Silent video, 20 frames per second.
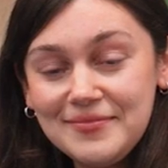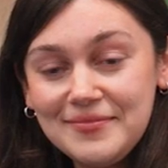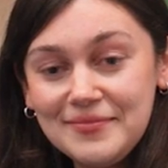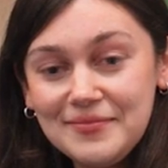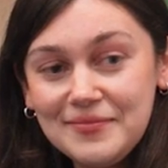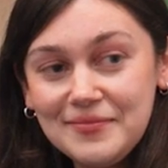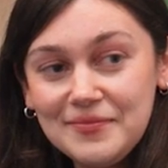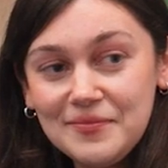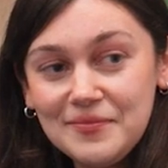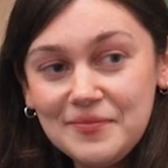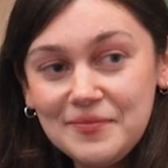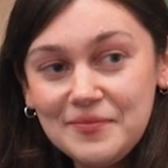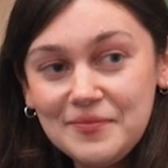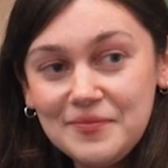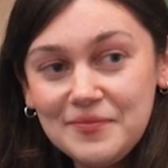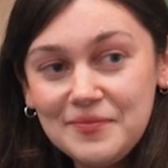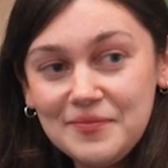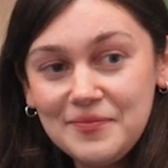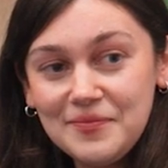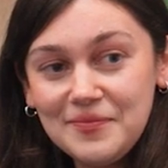
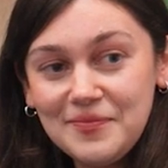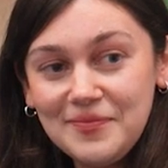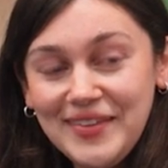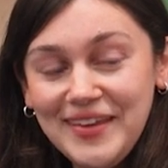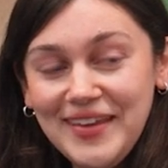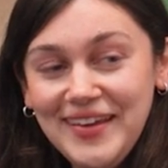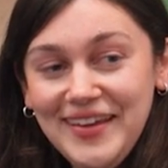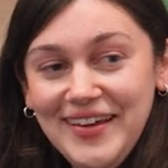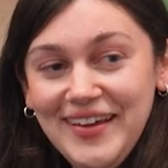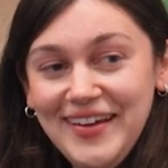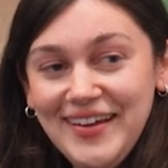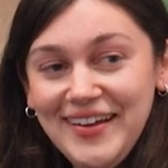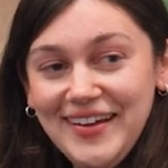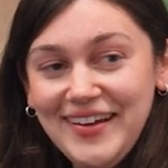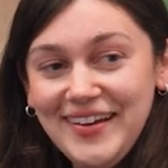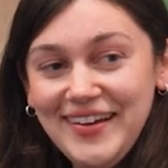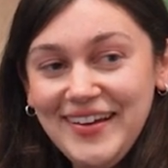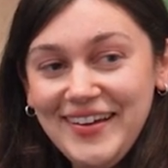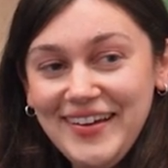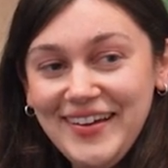
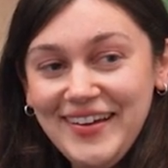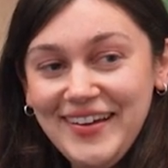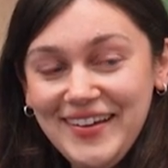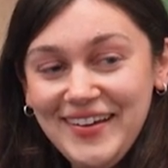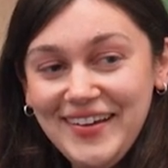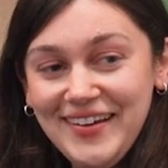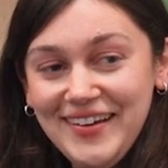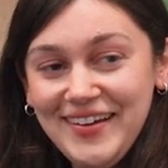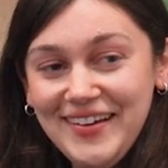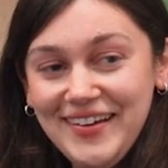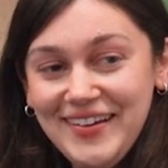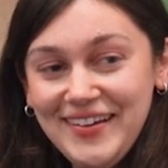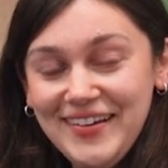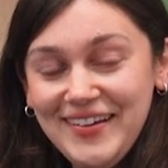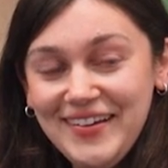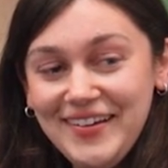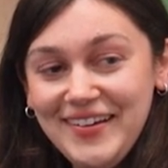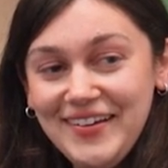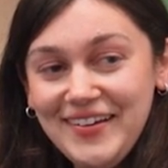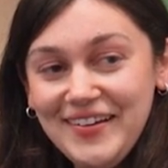
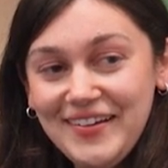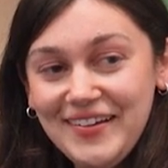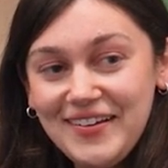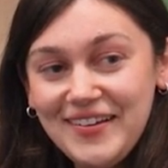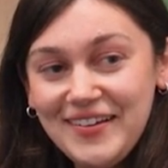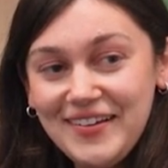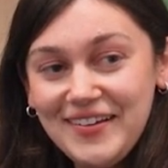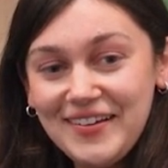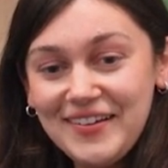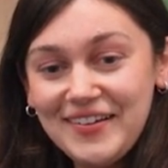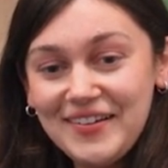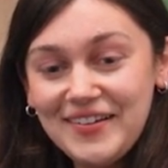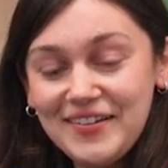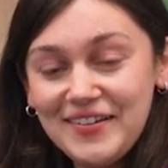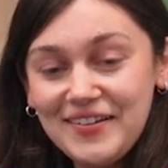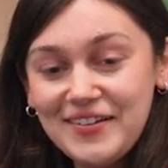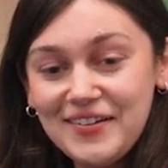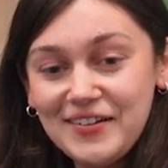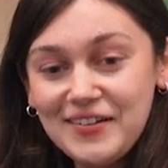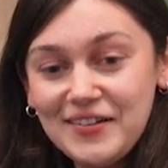
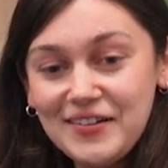No words are spoken by the person on screen.